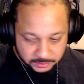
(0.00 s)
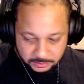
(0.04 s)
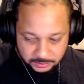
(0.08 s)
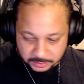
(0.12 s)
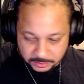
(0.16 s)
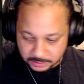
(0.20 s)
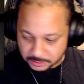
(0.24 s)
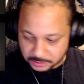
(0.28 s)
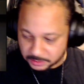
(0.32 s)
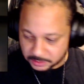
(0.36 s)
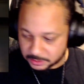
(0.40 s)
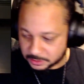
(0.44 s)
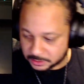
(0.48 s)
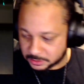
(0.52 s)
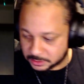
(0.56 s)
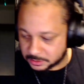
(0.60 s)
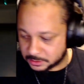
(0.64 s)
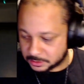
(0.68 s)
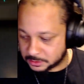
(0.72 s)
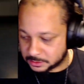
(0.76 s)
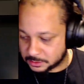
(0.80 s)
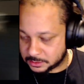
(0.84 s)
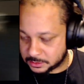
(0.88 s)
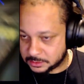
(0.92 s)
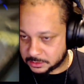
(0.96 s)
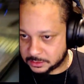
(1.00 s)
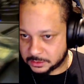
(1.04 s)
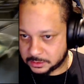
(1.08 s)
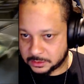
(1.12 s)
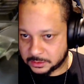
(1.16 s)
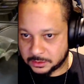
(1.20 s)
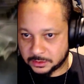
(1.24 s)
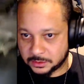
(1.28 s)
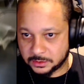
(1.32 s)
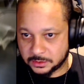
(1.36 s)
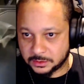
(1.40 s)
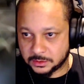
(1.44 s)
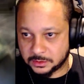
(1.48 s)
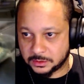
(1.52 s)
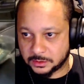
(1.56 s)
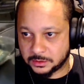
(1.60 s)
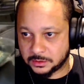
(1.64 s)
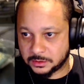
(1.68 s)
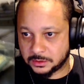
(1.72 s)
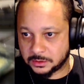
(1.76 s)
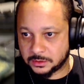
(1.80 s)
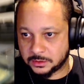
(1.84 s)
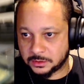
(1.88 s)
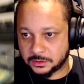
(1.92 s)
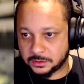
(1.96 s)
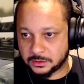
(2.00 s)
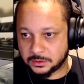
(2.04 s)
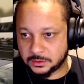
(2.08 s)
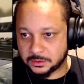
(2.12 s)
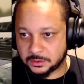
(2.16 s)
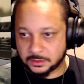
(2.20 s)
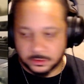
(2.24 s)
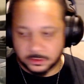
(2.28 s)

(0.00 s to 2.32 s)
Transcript: [no speech]